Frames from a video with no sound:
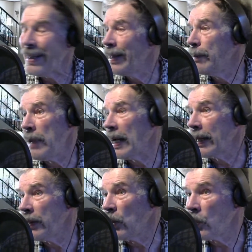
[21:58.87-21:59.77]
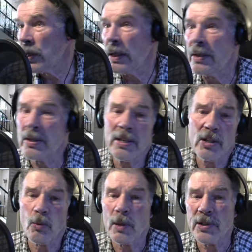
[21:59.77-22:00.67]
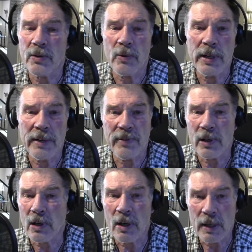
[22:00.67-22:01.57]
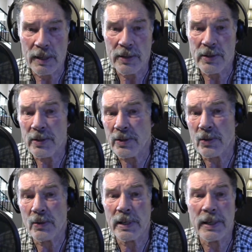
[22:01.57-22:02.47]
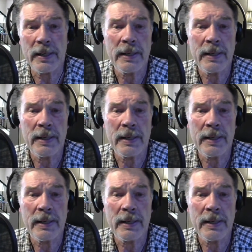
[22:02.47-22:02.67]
back in those days, I just wasn't ready for college, and so I